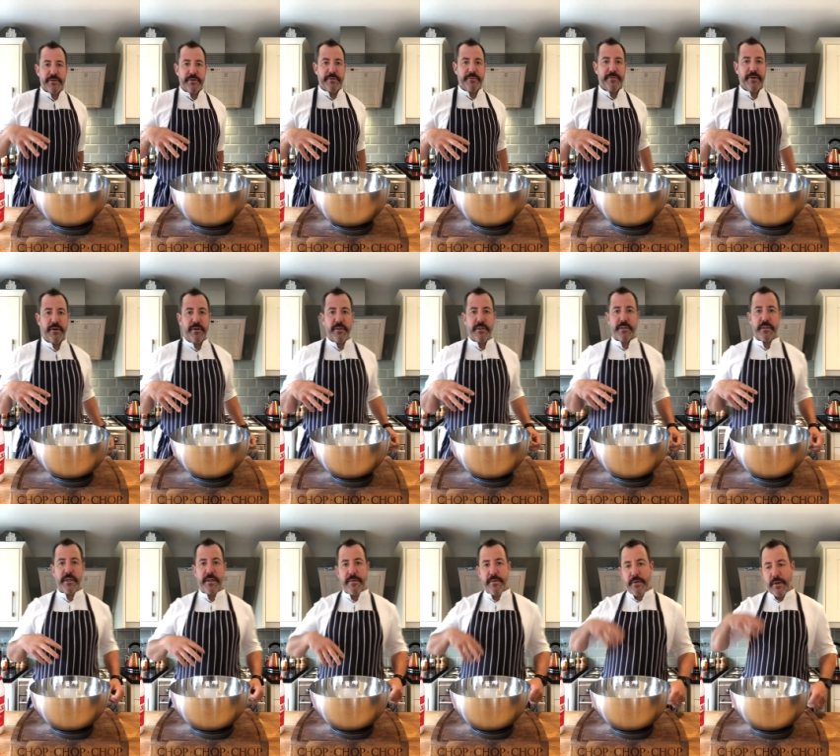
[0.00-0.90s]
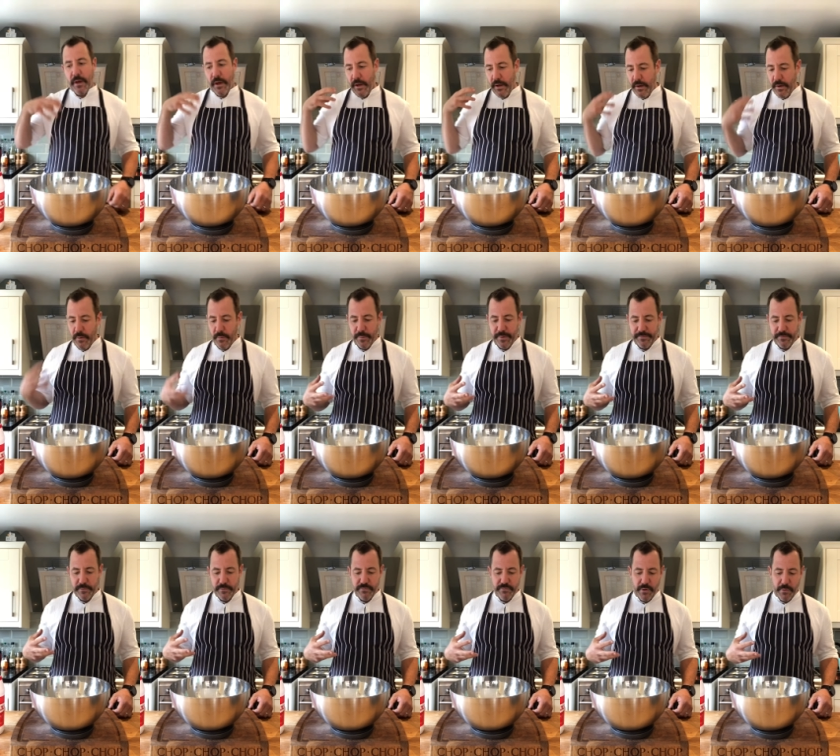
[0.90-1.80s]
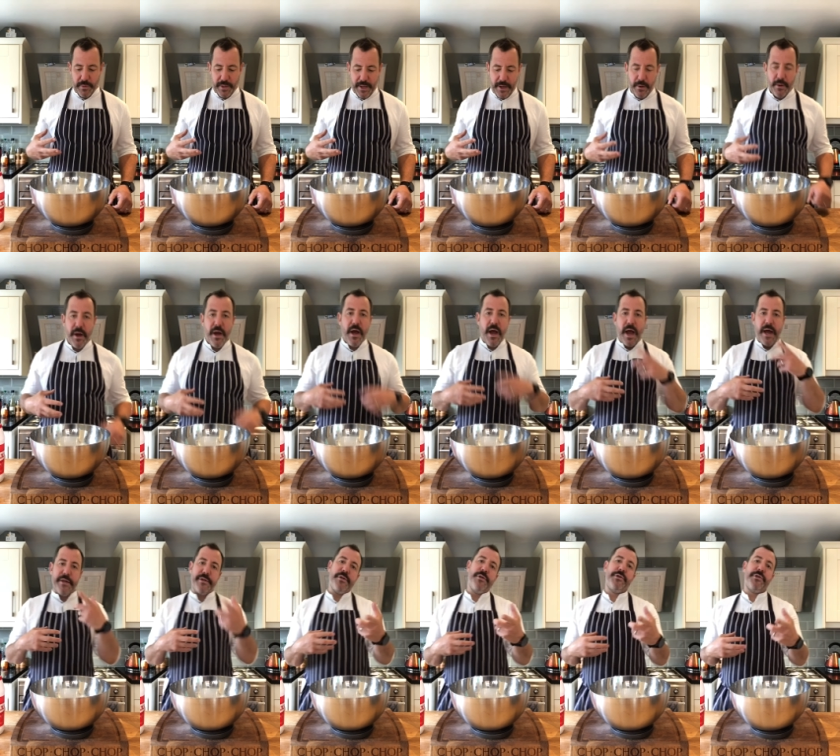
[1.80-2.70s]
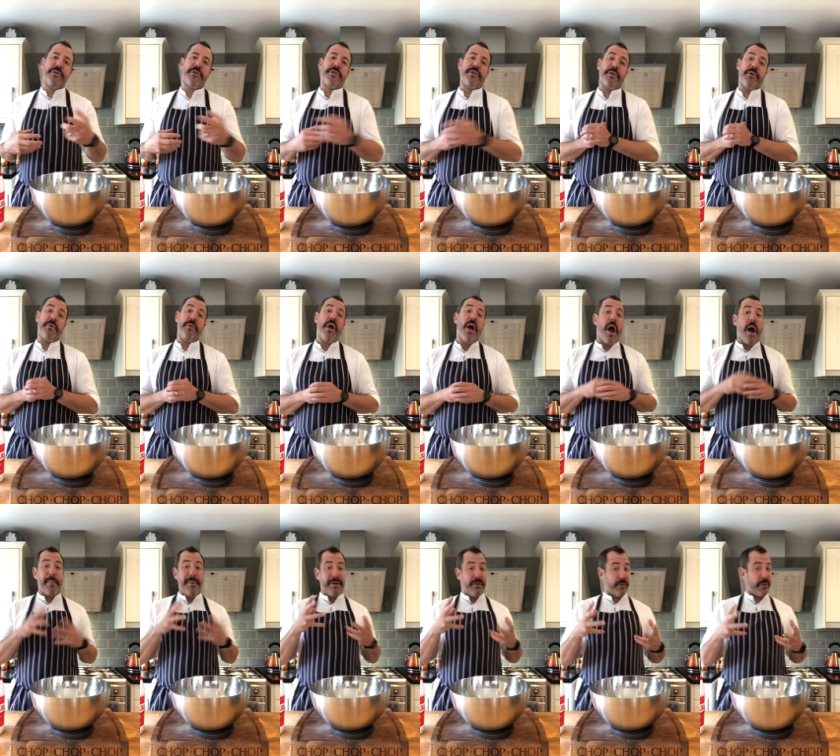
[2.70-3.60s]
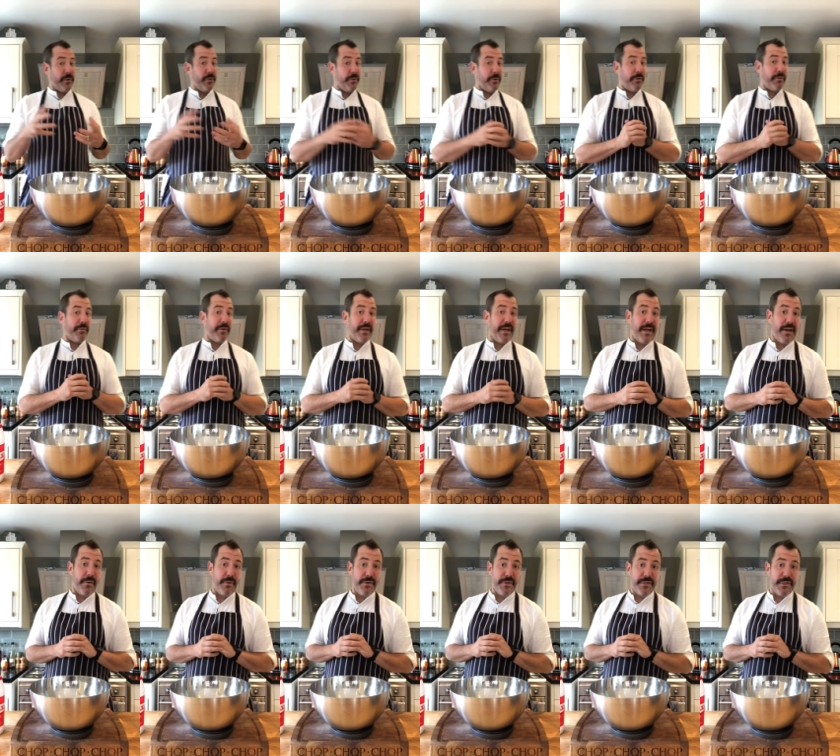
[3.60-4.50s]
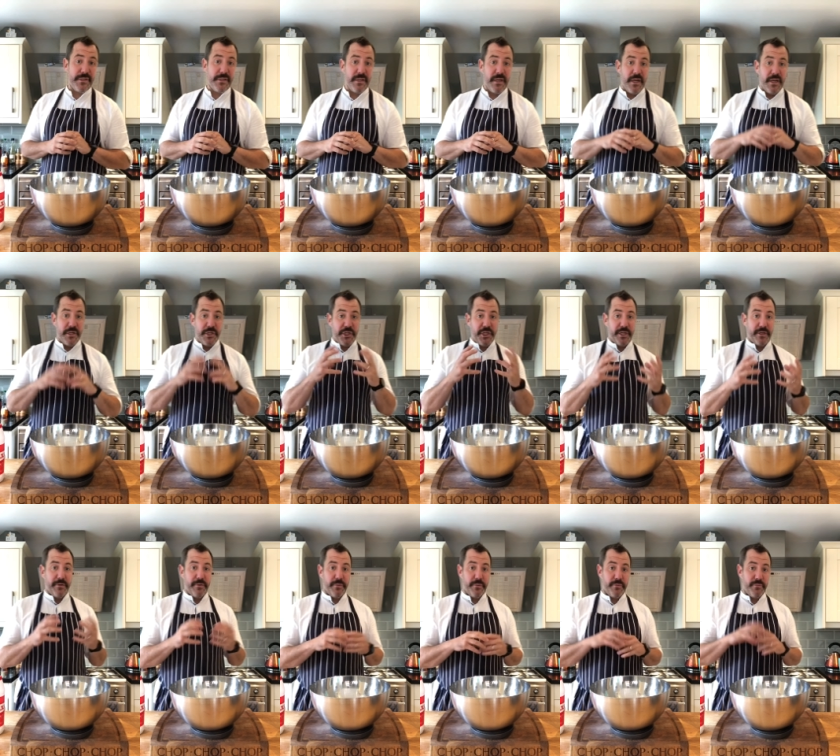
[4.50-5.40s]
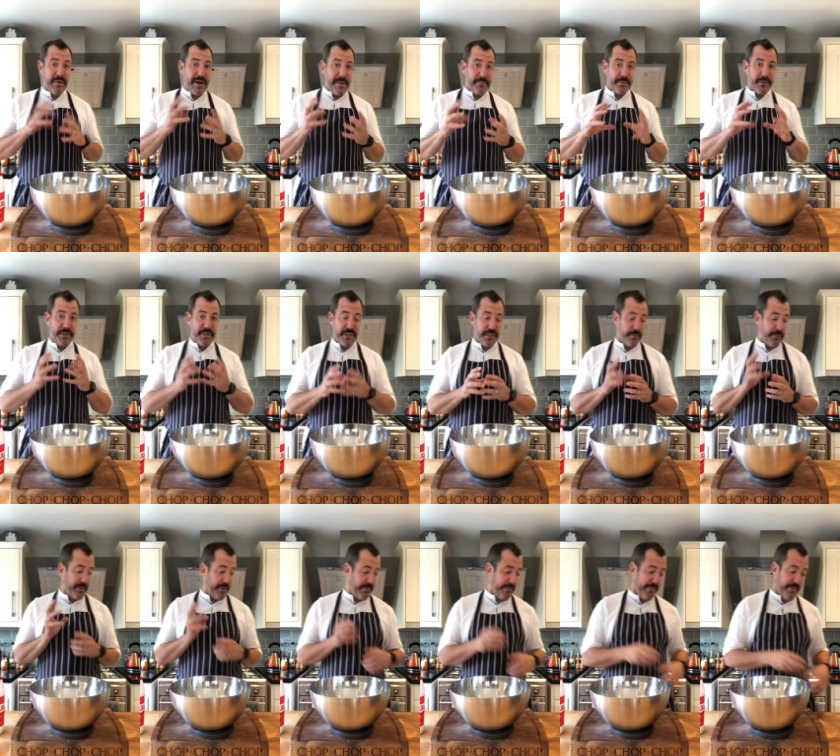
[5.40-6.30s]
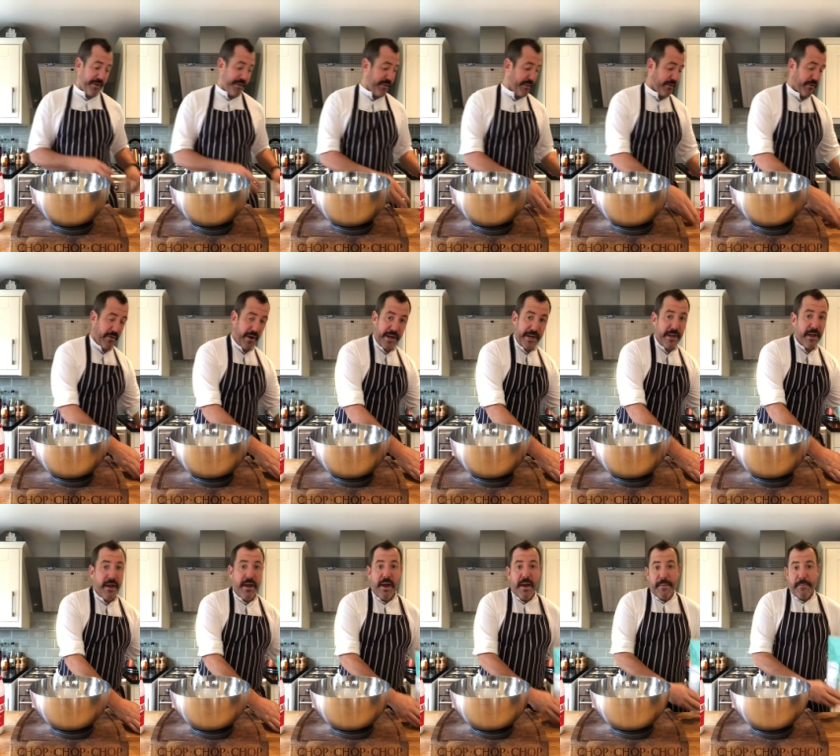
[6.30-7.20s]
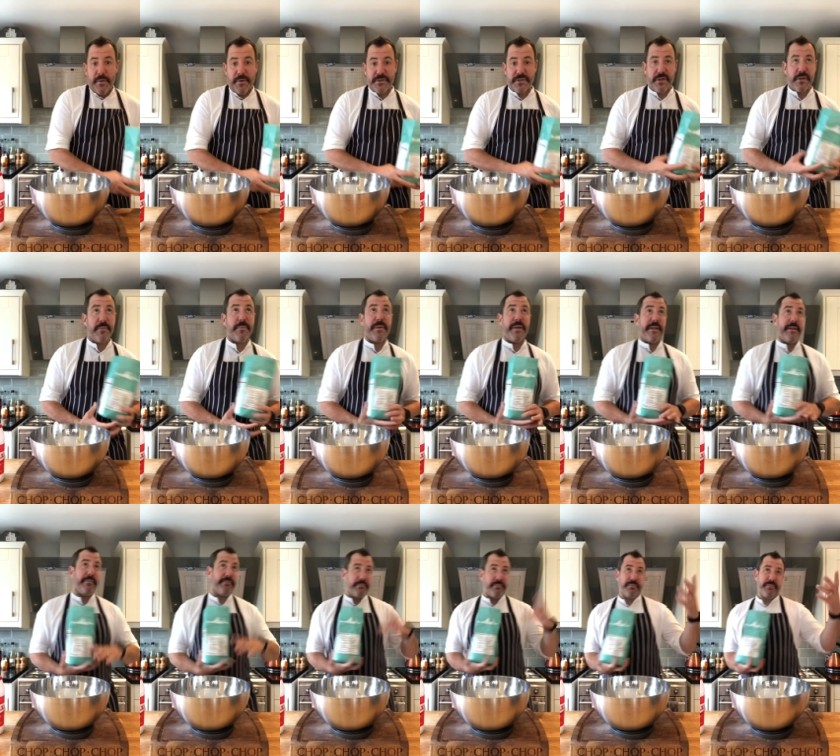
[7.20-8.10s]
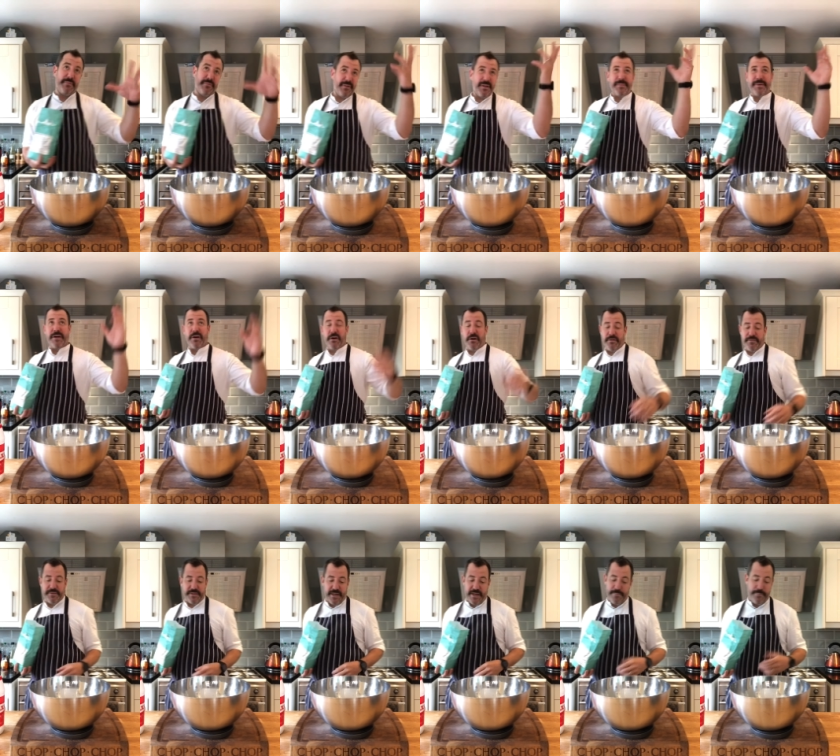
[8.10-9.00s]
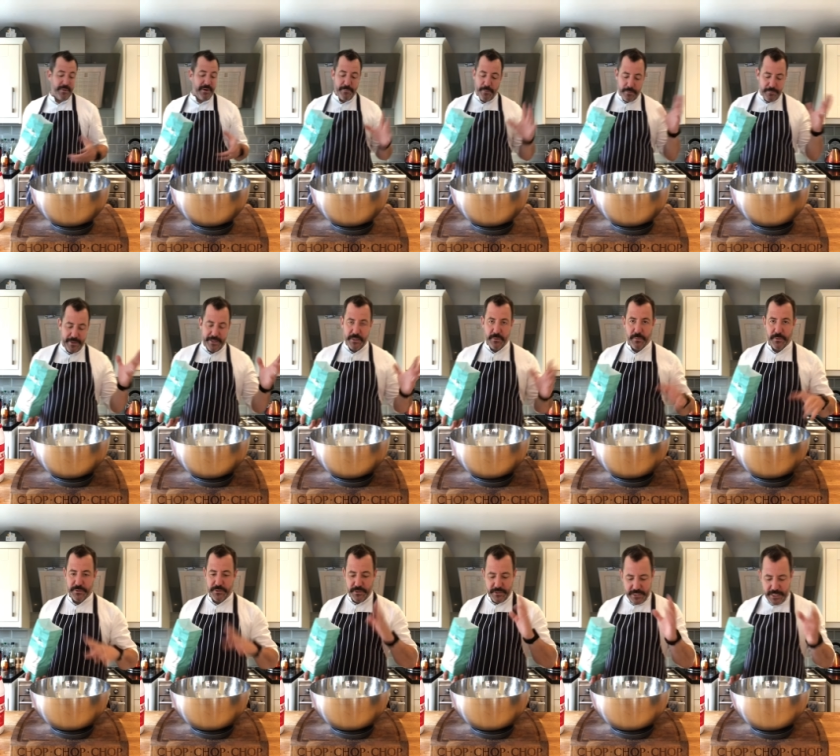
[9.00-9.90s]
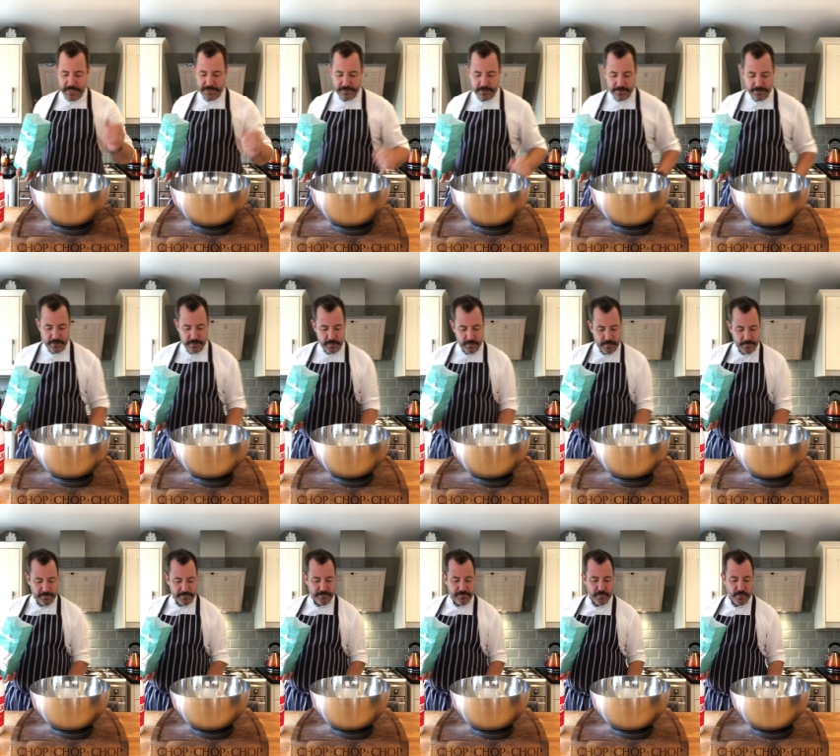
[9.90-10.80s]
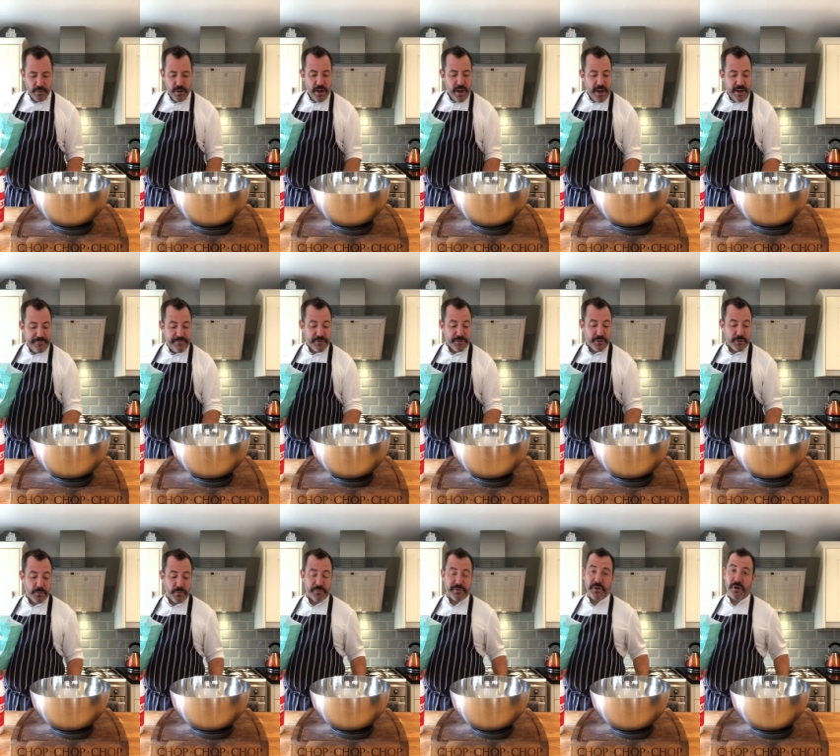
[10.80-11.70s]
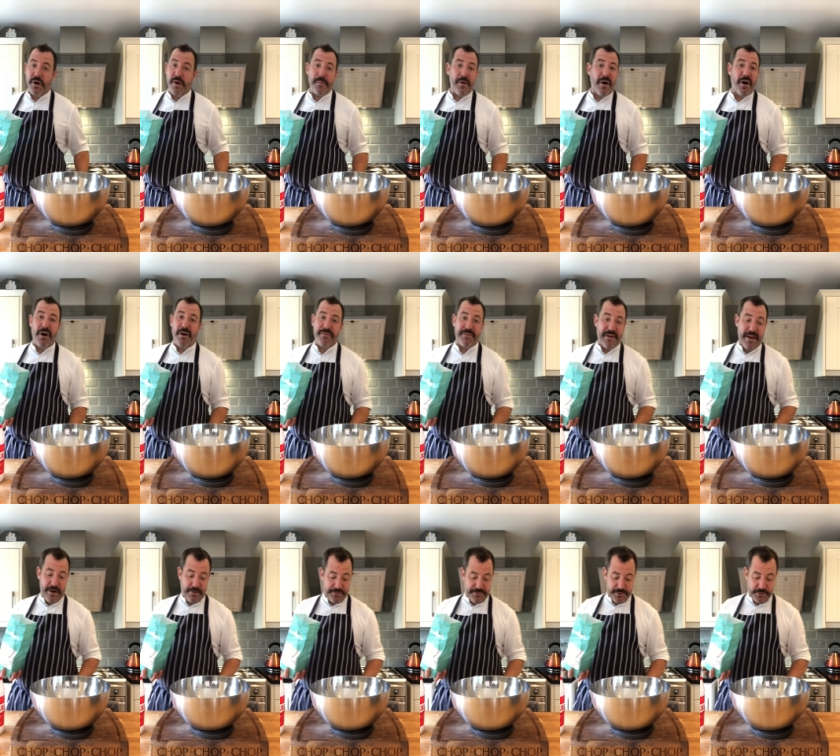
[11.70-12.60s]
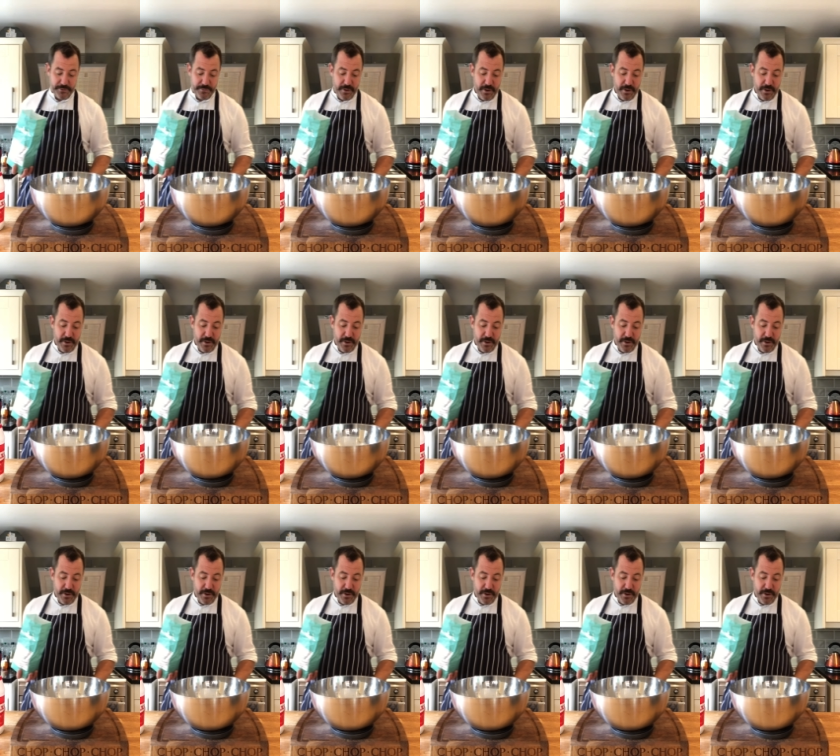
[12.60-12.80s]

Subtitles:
in advance, and then all we have to do is roll it out. And you should too. About 2 to 3 hours, chilled, wrapped and chilled in the fridge is great. Mine's going to be about half a day, but it won't make no odds. Just get it done before. If you're short of time, half an hour will do,